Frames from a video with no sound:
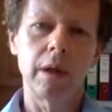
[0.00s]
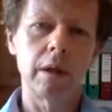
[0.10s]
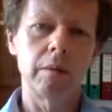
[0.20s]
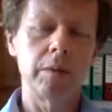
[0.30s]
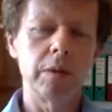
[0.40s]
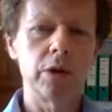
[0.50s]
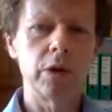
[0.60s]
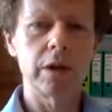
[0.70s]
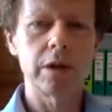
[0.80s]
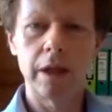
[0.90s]
when we
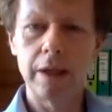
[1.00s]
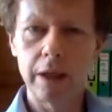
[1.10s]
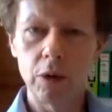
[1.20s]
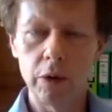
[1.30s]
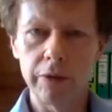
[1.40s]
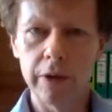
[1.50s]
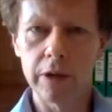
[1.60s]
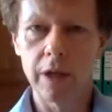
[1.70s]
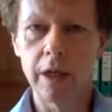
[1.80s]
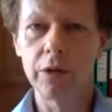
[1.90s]
do the tiling, all of the
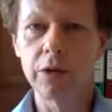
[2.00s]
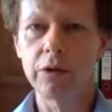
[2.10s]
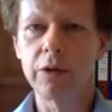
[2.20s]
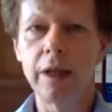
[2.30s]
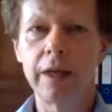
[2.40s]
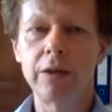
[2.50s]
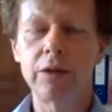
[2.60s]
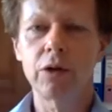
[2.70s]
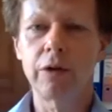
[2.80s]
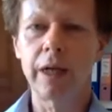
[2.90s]
tiles are
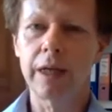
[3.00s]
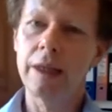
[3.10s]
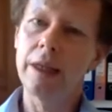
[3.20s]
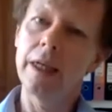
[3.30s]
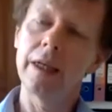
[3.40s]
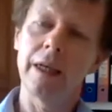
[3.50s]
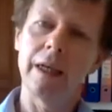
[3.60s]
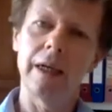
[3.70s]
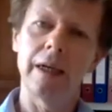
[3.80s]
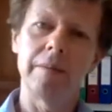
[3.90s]
aligned correctly,
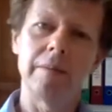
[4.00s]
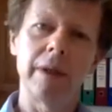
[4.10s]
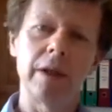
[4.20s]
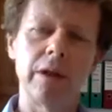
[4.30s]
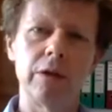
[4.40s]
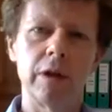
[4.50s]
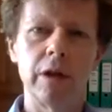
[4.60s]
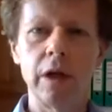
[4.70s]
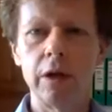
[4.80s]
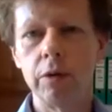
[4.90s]
that there are
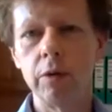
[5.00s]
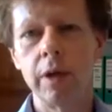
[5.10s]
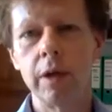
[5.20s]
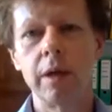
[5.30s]
no